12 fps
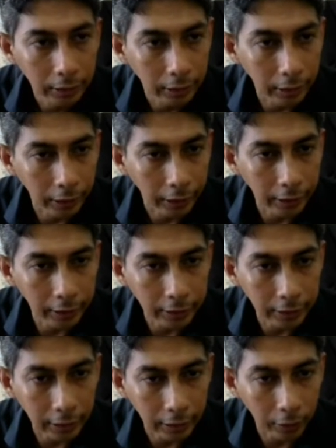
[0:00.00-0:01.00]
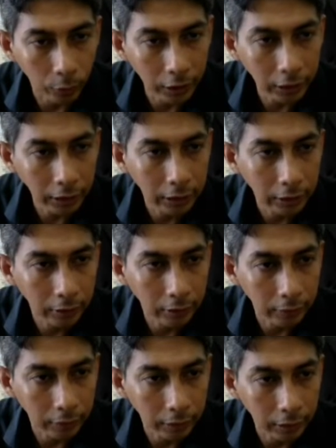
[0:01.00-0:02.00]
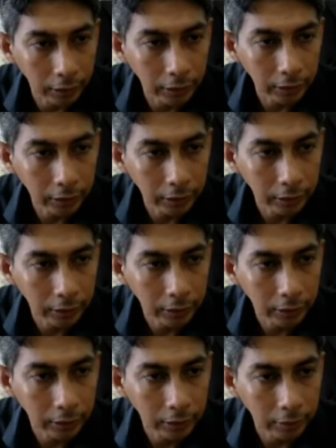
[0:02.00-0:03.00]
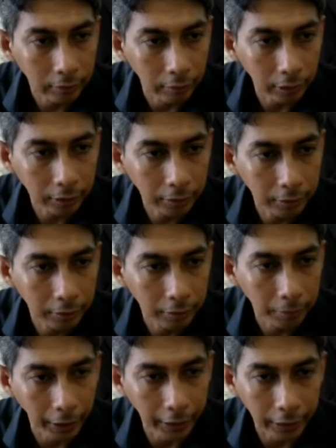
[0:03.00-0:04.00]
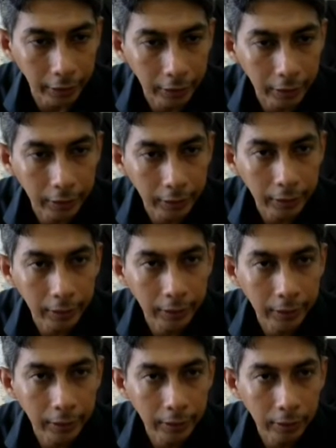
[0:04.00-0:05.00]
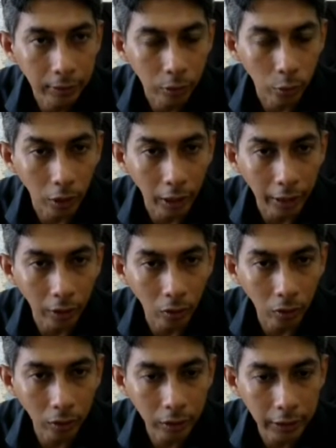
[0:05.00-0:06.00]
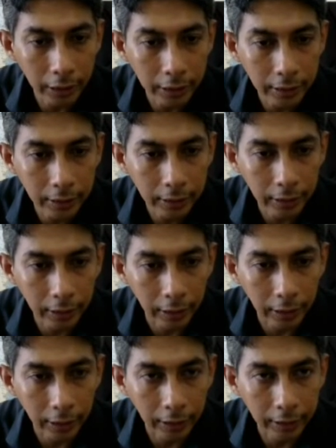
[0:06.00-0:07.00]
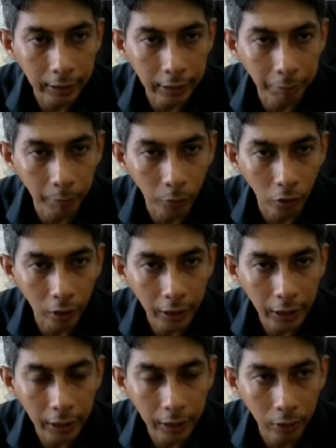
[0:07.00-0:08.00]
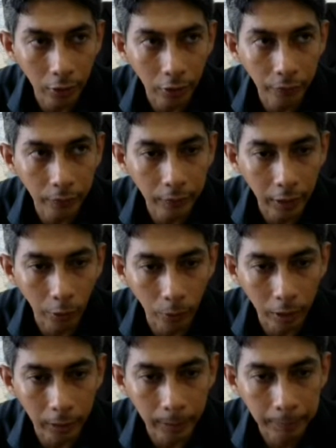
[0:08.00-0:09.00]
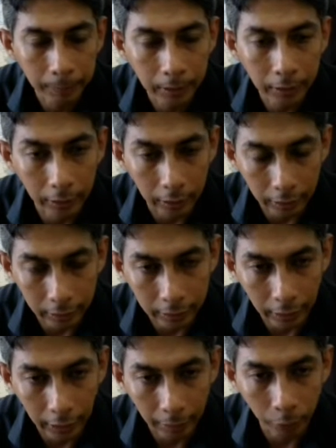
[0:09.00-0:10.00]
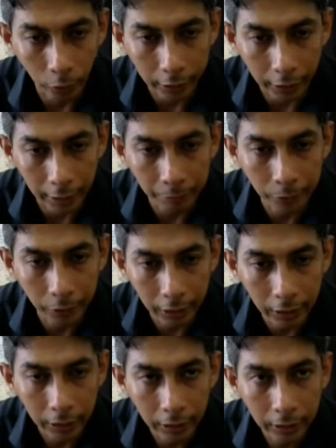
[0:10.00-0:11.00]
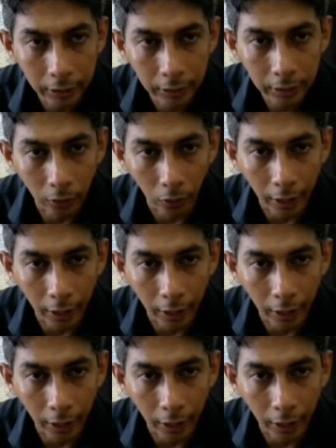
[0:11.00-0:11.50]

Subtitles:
and this is another one here, right? Many. So, and all these are the memory of our ARM Cortex M3 or